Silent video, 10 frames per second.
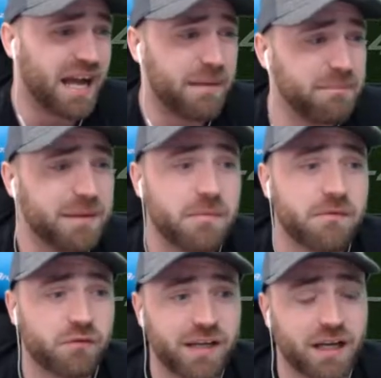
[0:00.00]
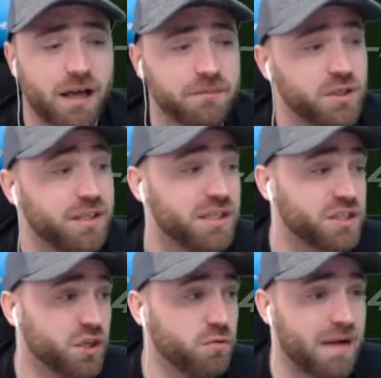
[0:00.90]
Minimum of 3 clubs. You need
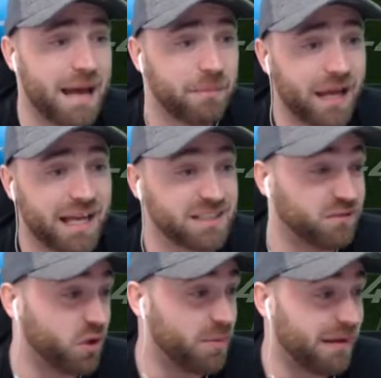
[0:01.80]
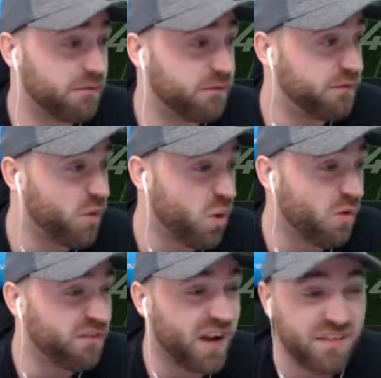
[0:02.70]
2 rare players. I've got about
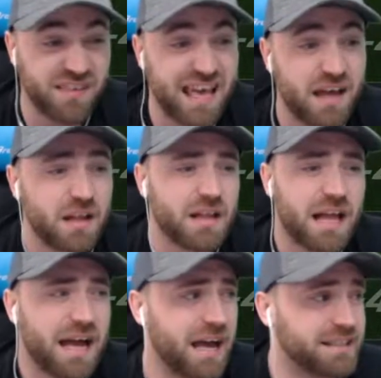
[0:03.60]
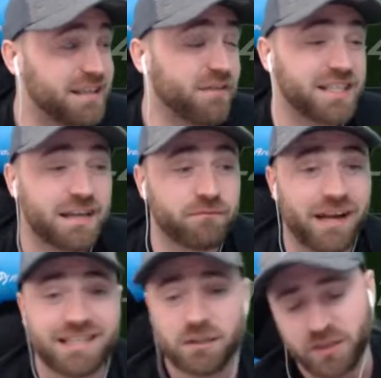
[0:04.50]
4 or 5 in there. 77
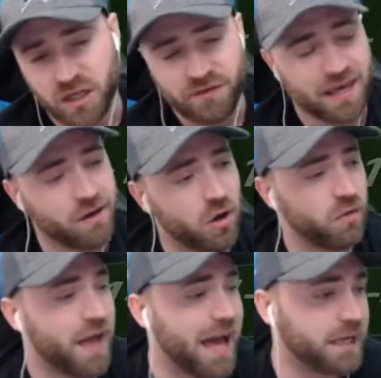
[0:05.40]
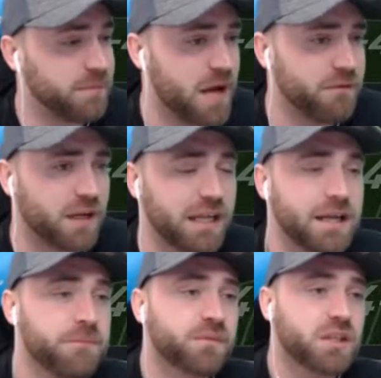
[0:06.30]
rated, which I've hit on the head
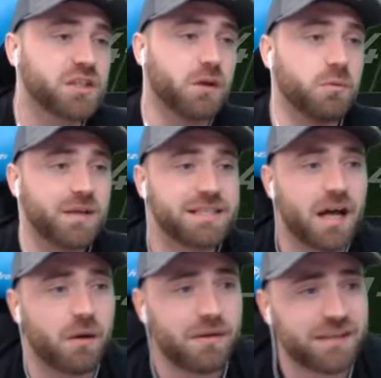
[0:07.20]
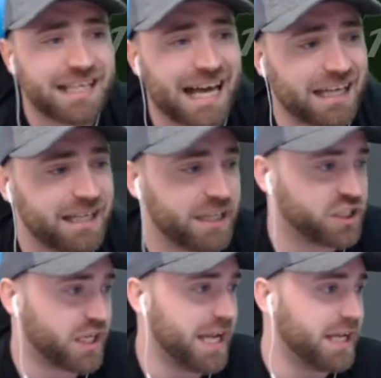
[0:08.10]
perfectly. So we start with
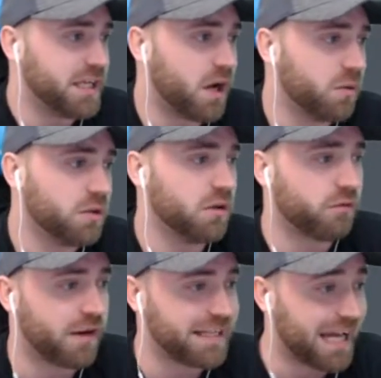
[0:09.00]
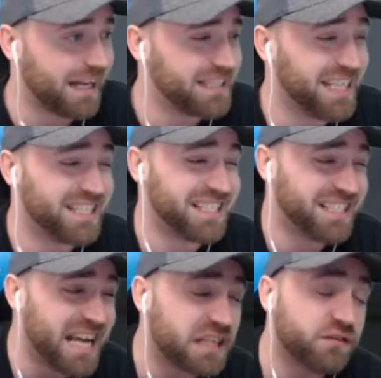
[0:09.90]
Kalinic in goal. Lovre Kalinic. He is
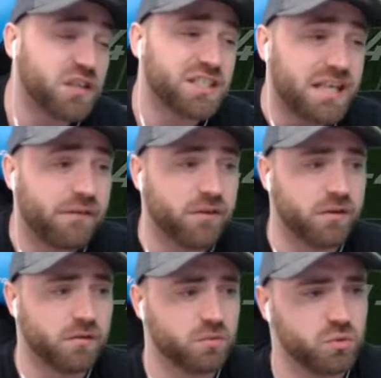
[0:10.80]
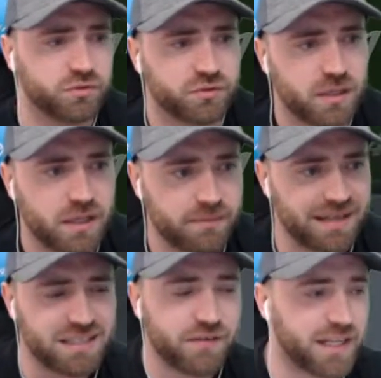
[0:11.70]
6'7". Oof.
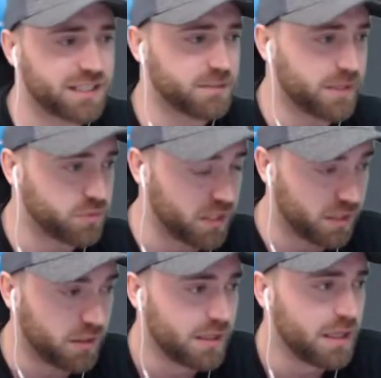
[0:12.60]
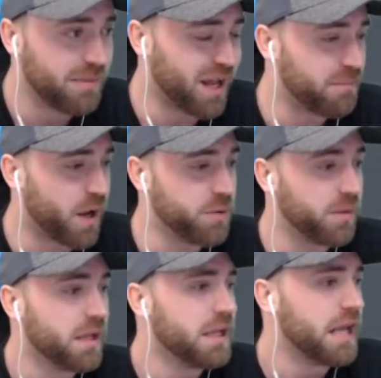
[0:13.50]
Imagine if he gets a special card. A bit like Pope.
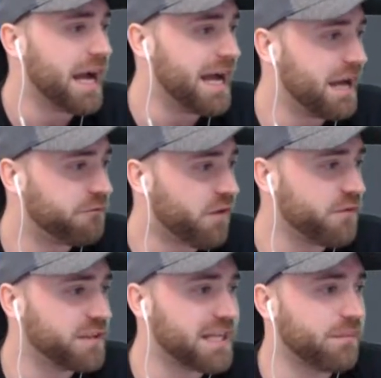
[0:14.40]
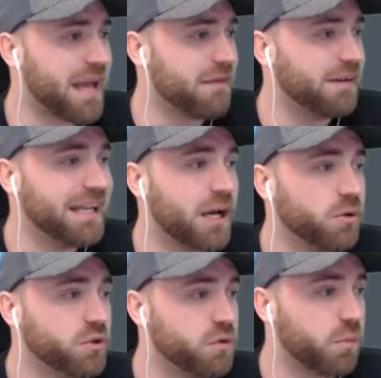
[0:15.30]
5'10", we have
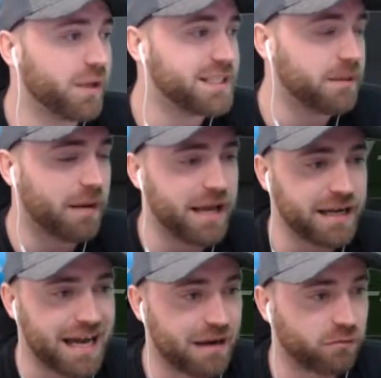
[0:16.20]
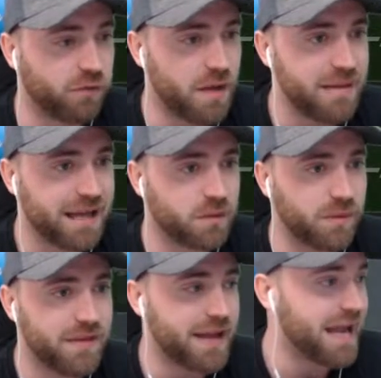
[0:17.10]
Leo Dubois playing at right back.
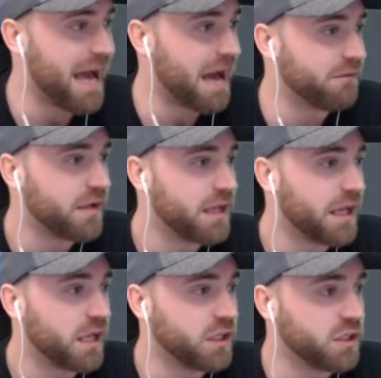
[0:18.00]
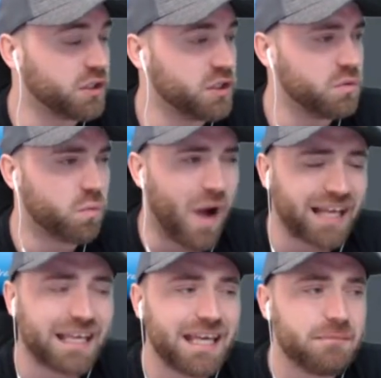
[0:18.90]
We then have
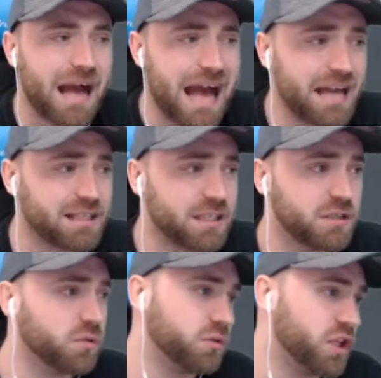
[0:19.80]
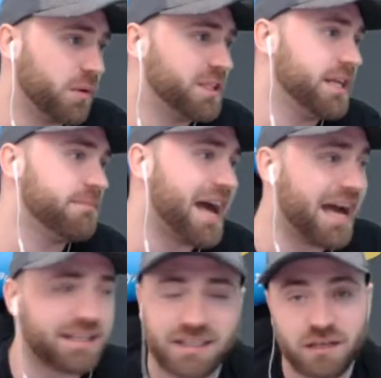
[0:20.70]
Joachim Anderson, or Joachim
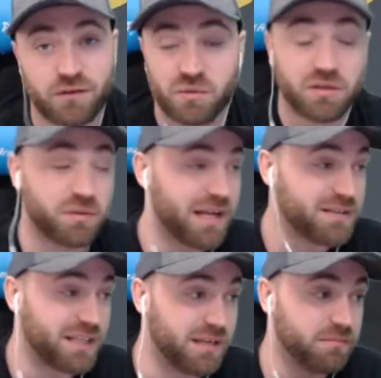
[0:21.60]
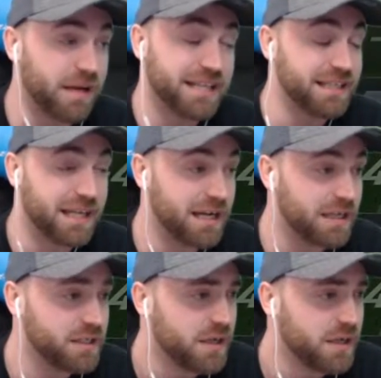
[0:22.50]
Anderson, if you want to pronounce it in basic English.